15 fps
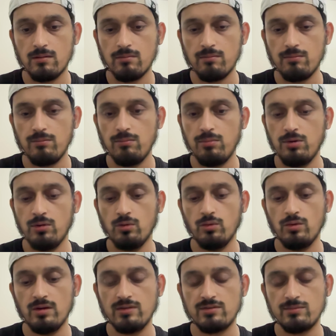Blue,
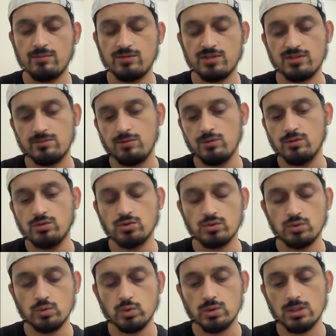let's change blue
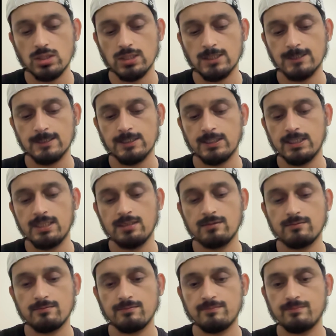to green,
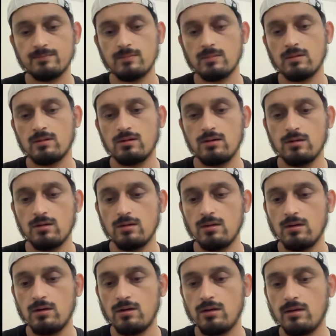
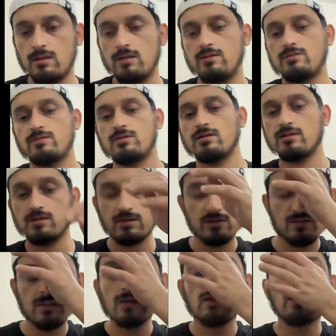and let's run
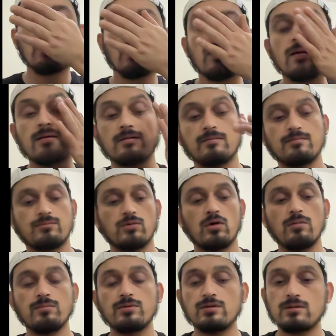this
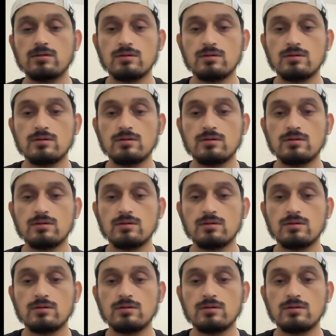prompt.